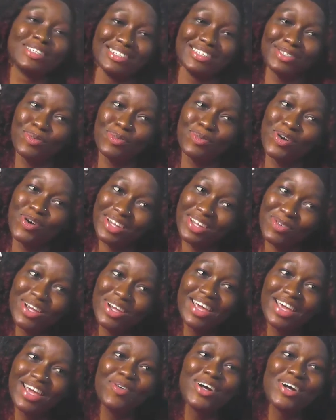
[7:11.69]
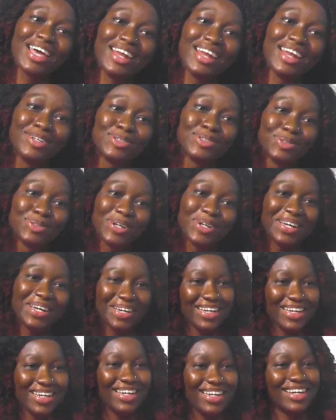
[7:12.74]
So yeah, what can
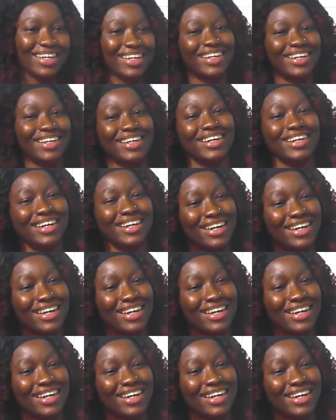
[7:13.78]
I do?